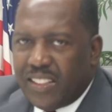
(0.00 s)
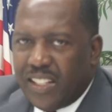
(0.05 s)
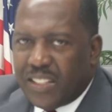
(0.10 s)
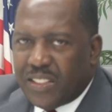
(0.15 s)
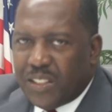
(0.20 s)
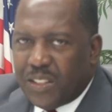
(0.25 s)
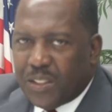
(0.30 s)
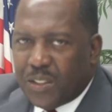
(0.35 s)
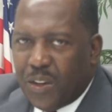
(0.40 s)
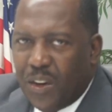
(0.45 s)

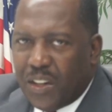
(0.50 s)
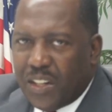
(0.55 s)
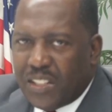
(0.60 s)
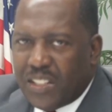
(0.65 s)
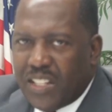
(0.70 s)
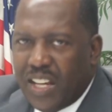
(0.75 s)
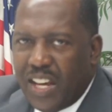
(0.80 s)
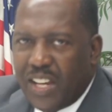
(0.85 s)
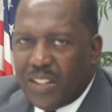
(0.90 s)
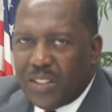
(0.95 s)
This is going to
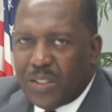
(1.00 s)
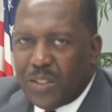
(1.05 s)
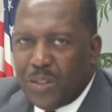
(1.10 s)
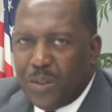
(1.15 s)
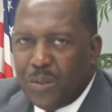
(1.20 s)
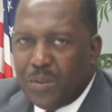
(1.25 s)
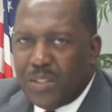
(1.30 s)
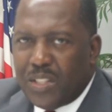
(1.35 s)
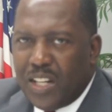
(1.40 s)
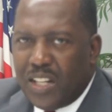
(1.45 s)
take
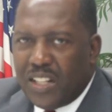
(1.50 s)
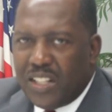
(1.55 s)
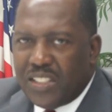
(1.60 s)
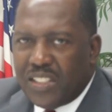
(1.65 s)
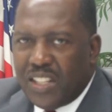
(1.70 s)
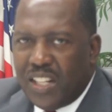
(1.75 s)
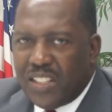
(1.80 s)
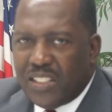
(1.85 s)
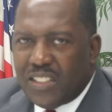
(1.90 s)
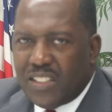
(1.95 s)
due
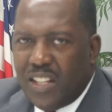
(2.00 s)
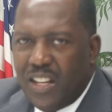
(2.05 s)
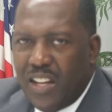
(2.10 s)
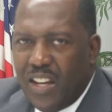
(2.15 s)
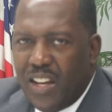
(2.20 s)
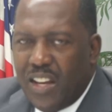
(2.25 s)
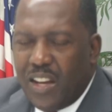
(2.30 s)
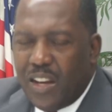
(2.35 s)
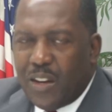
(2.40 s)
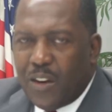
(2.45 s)
diligence
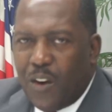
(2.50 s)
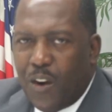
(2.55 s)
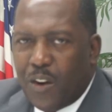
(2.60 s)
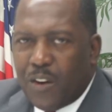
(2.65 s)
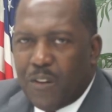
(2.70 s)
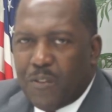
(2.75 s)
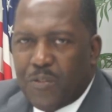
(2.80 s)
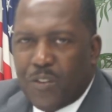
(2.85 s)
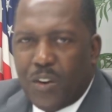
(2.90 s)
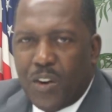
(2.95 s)
in
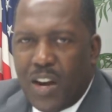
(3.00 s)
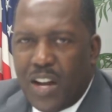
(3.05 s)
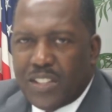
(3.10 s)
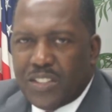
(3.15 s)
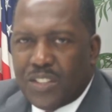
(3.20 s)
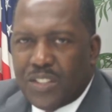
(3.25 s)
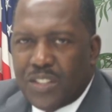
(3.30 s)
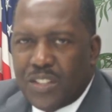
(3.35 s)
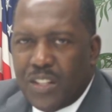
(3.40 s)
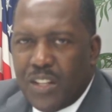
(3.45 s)
order for
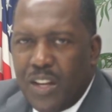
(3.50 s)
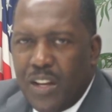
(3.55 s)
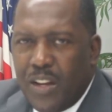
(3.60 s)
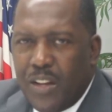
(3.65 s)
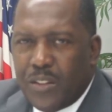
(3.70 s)
us